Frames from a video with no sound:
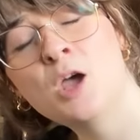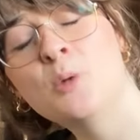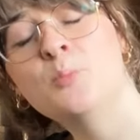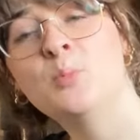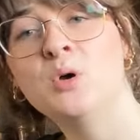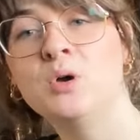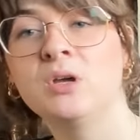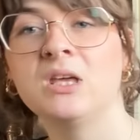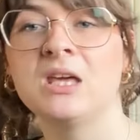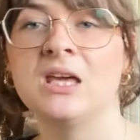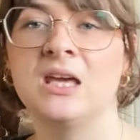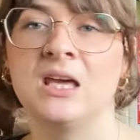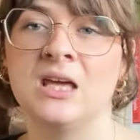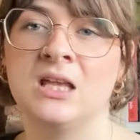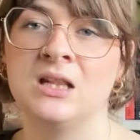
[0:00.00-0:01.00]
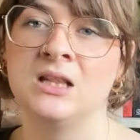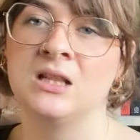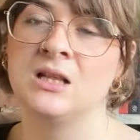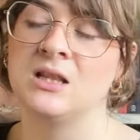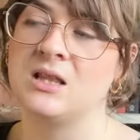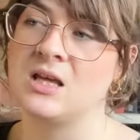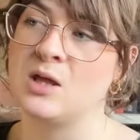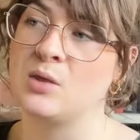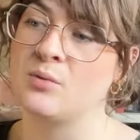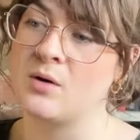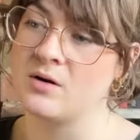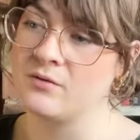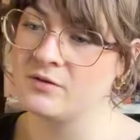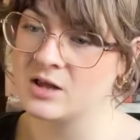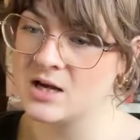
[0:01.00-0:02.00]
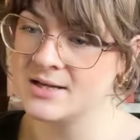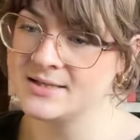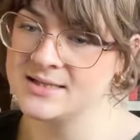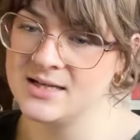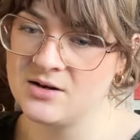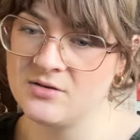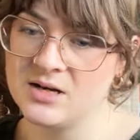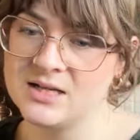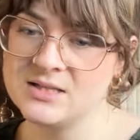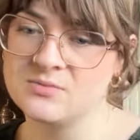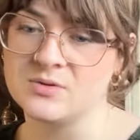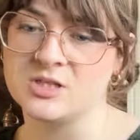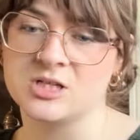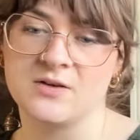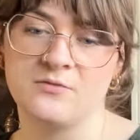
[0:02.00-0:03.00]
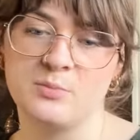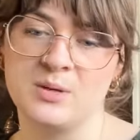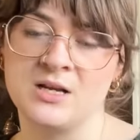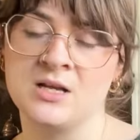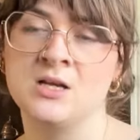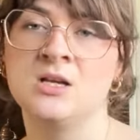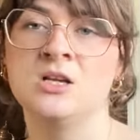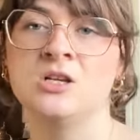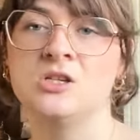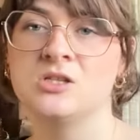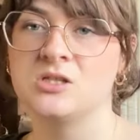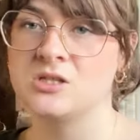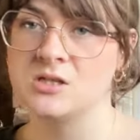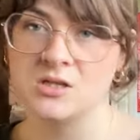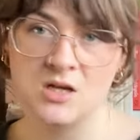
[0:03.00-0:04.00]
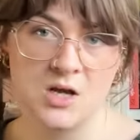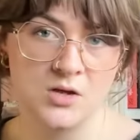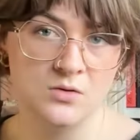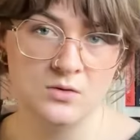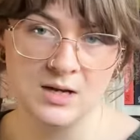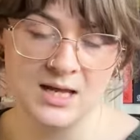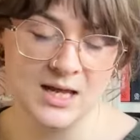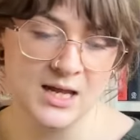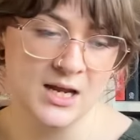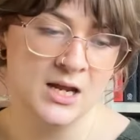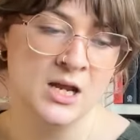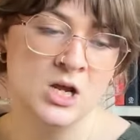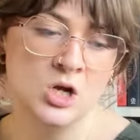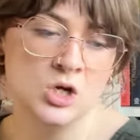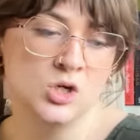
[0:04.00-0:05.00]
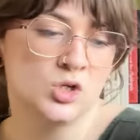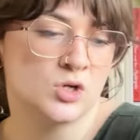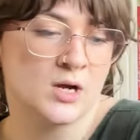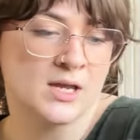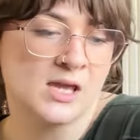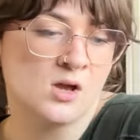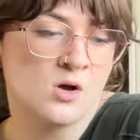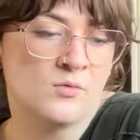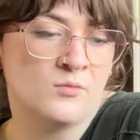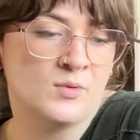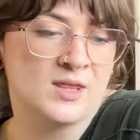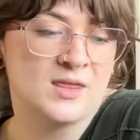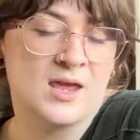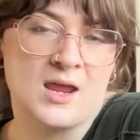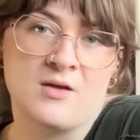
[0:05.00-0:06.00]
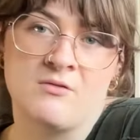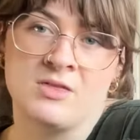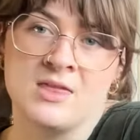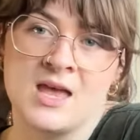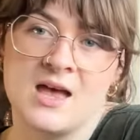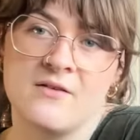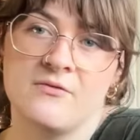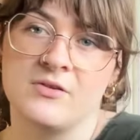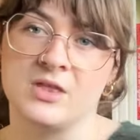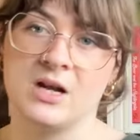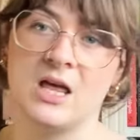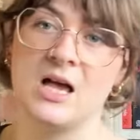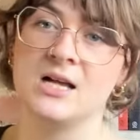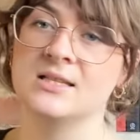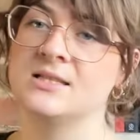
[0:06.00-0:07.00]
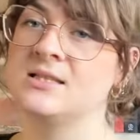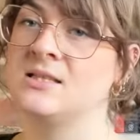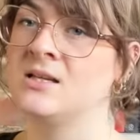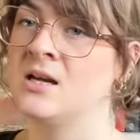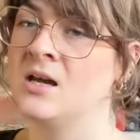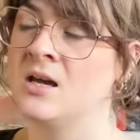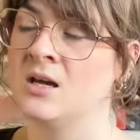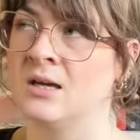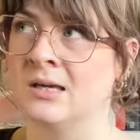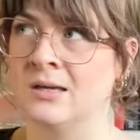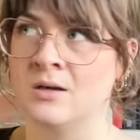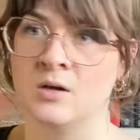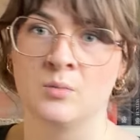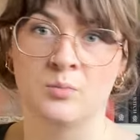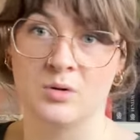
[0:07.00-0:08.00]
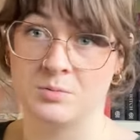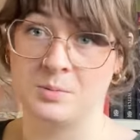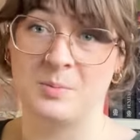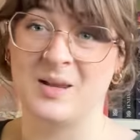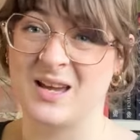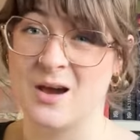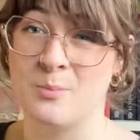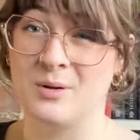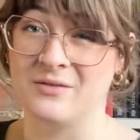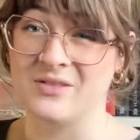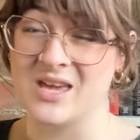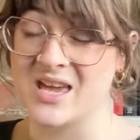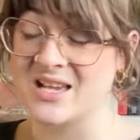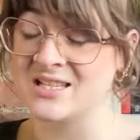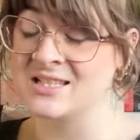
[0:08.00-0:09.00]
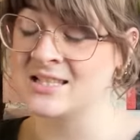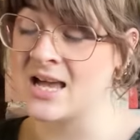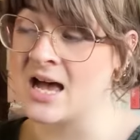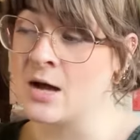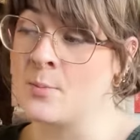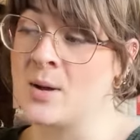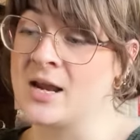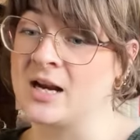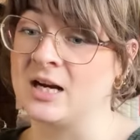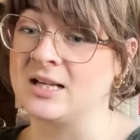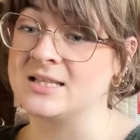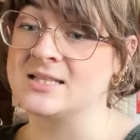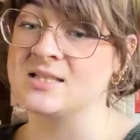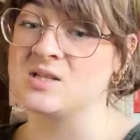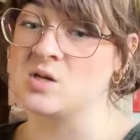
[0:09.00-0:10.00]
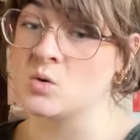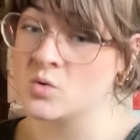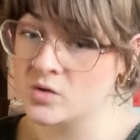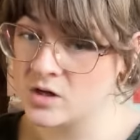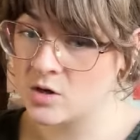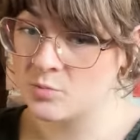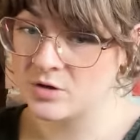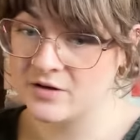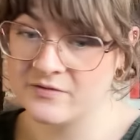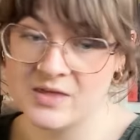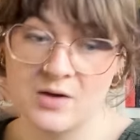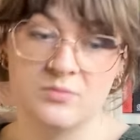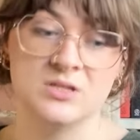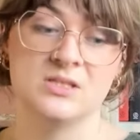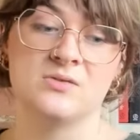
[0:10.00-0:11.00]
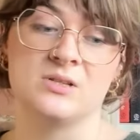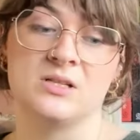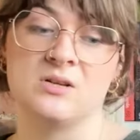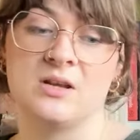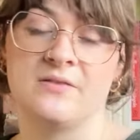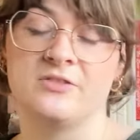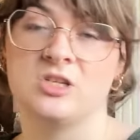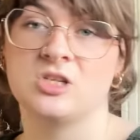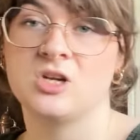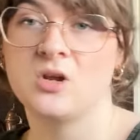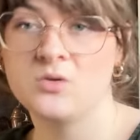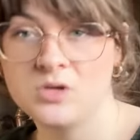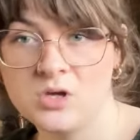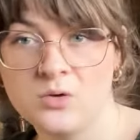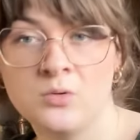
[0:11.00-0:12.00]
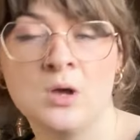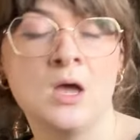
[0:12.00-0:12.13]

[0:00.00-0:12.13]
book in the Throne of Glass series, which I've been slowly trekking on with here and there for the last probably couple of years, and I listened to the audiobook of that one, so I don't have to show you,